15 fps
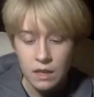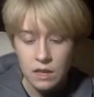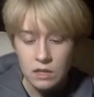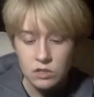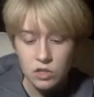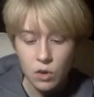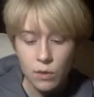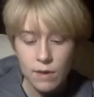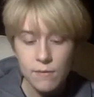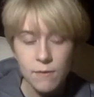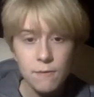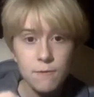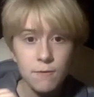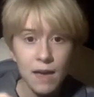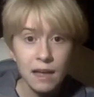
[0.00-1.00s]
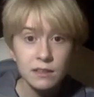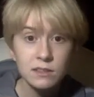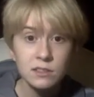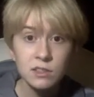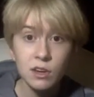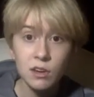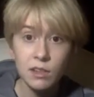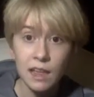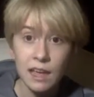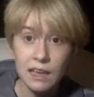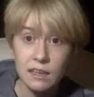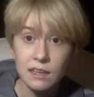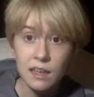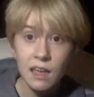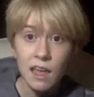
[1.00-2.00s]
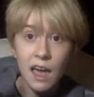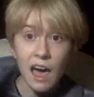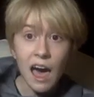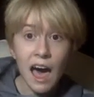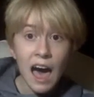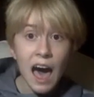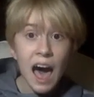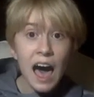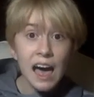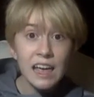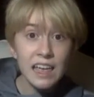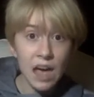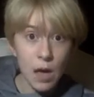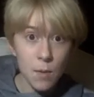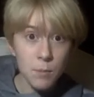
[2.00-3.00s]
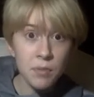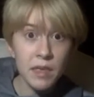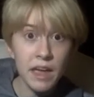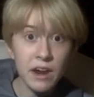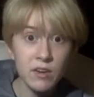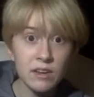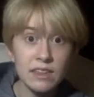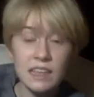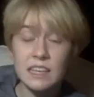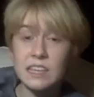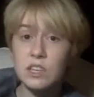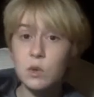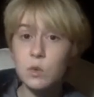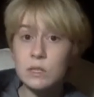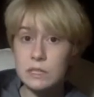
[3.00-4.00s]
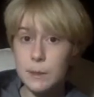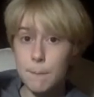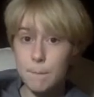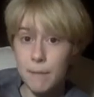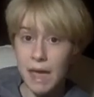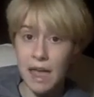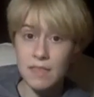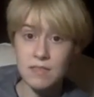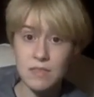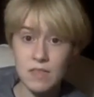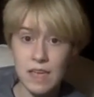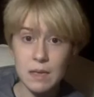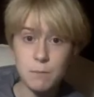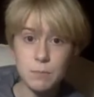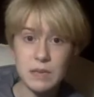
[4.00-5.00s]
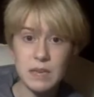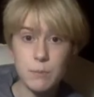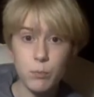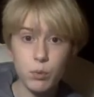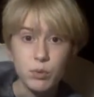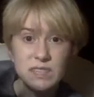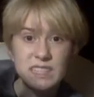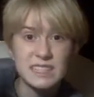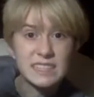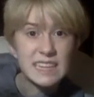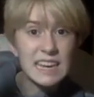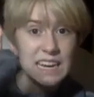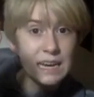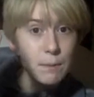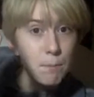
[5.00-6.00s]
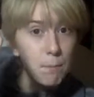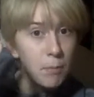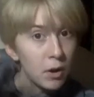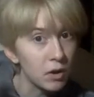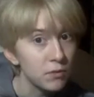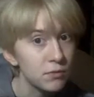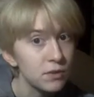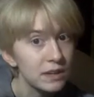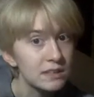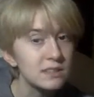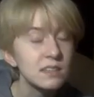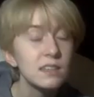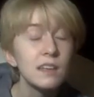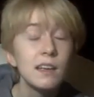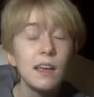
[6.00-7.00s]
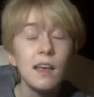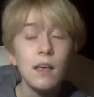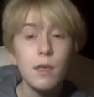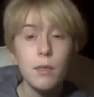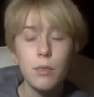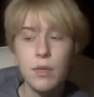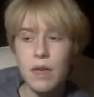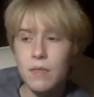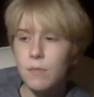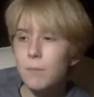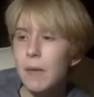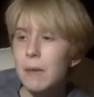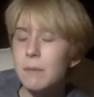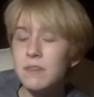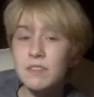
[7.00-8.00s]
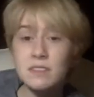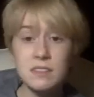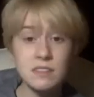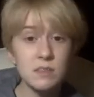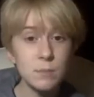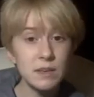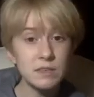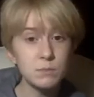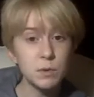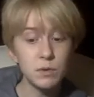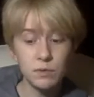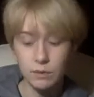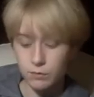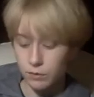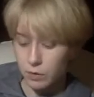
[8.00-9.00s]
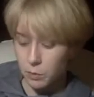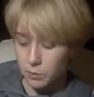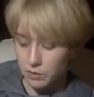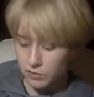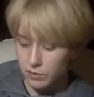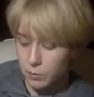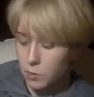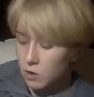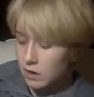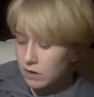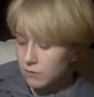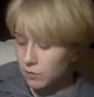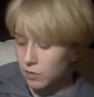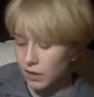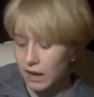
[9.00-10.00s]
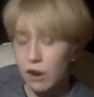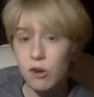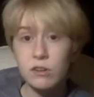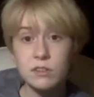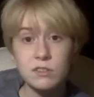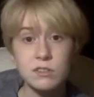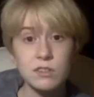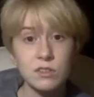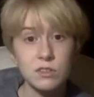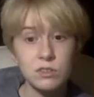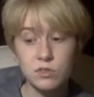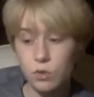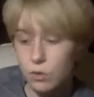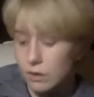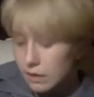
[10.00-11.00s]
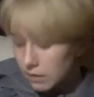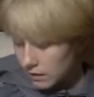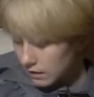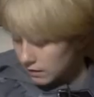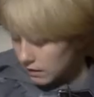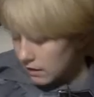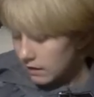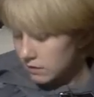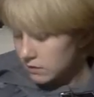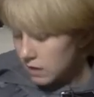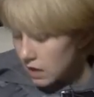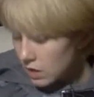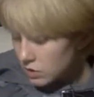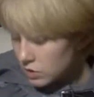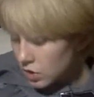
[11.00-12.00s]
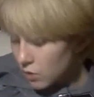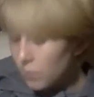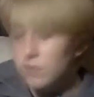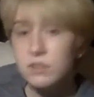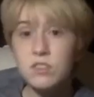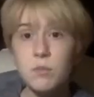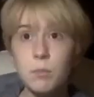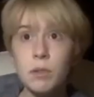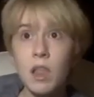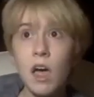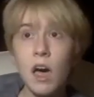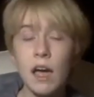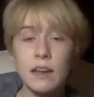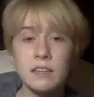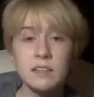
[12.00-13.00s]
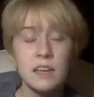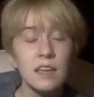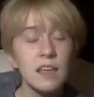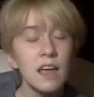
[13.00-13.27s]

So if effects are like high up there and like you demand they be pristine, perfect, then maybe this isn't the best movie for you. But if you're more in it for the characters and the story, then it is. So, what's the plot?